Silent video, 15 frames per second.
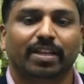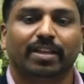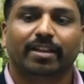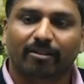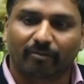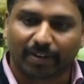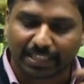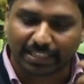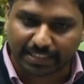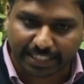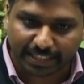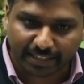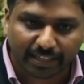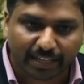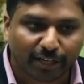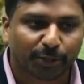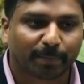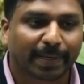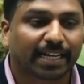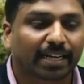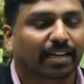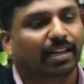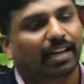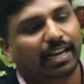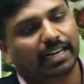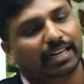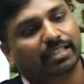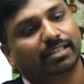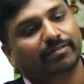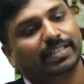One is getting nourishment and
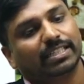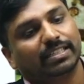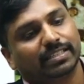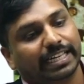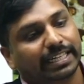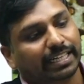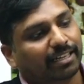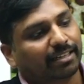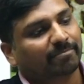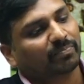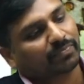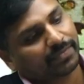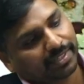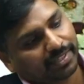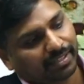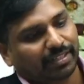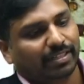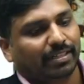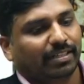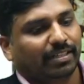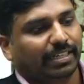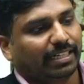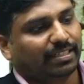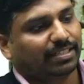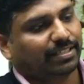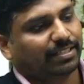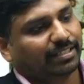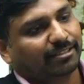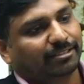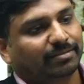other one is getting its,
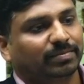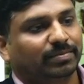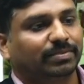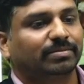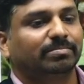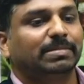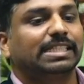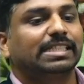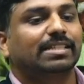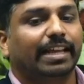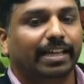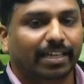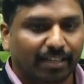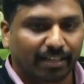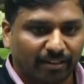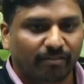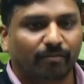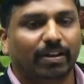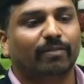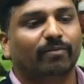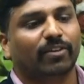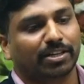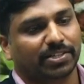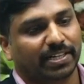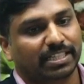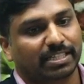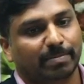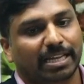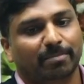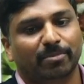means like one function is
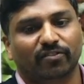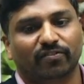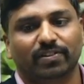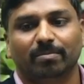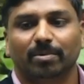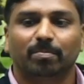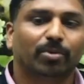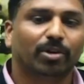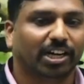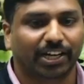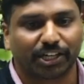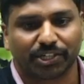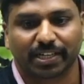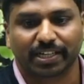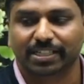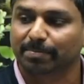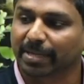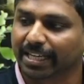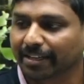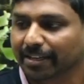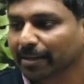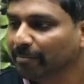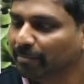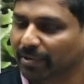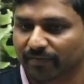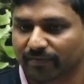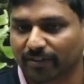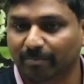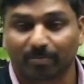being performed, pollination is being performed,